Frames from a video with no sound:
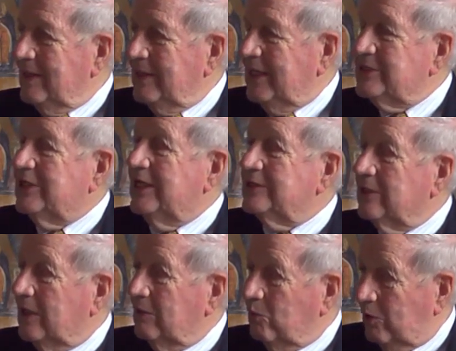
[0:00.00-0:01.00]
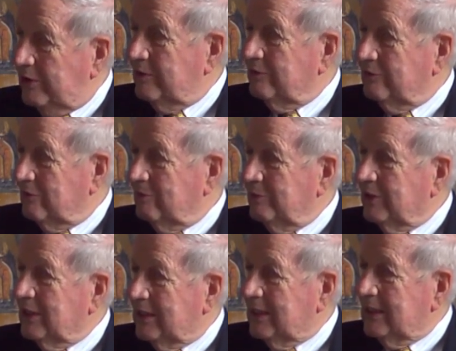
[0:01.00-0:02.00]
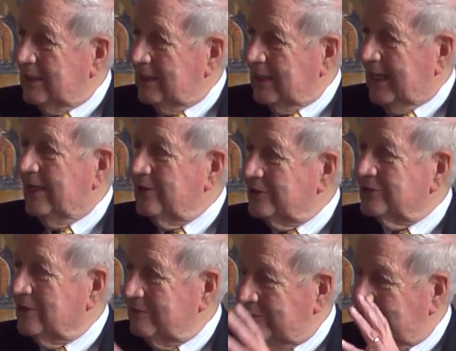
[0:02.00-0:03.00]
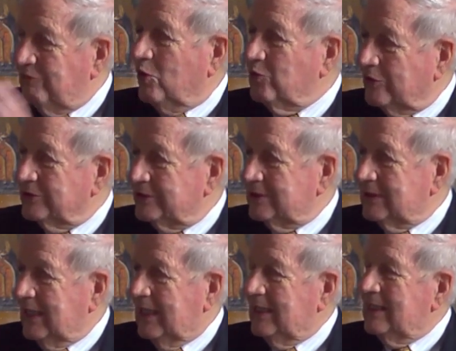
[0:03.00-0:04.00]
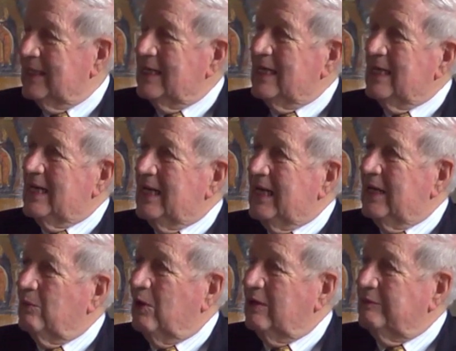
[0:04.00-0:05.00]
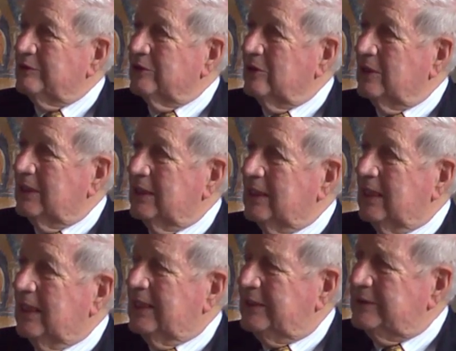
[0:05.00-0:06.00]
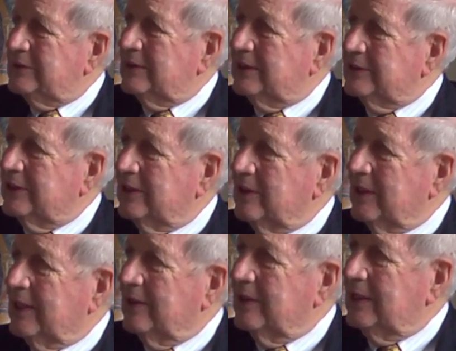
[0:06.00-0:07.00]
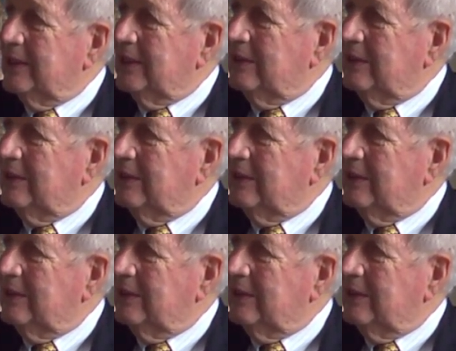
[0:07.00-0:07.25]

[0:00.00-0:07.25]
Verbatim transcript: the essays are wonderful, but the, the letters sort of are focused. And in one of his early, I guess, essay or letter, he,